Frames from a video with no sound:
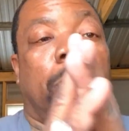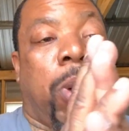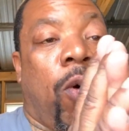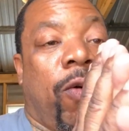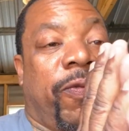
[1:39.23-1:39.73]

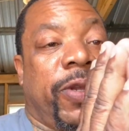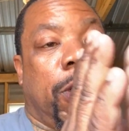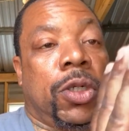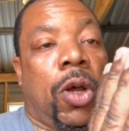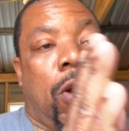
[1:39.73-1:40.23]
both of
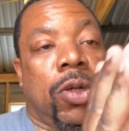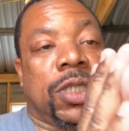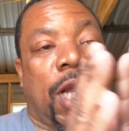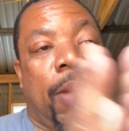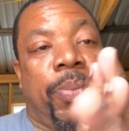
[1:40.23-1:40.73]
your dogs
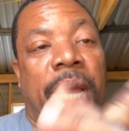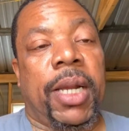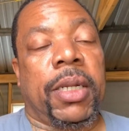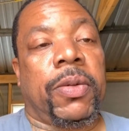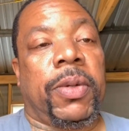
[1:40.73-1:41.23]
got
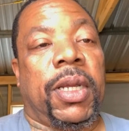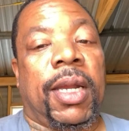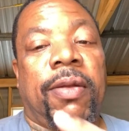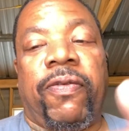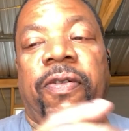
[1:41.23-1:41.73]
pedigree
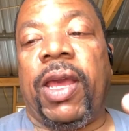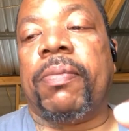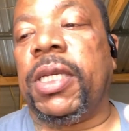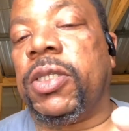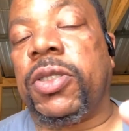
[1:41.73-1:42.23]
and
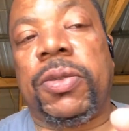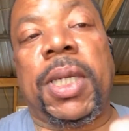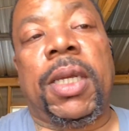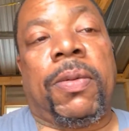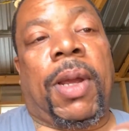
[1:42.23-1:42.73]
family
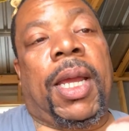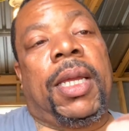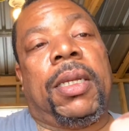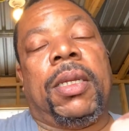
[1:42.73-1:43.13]
tree, right?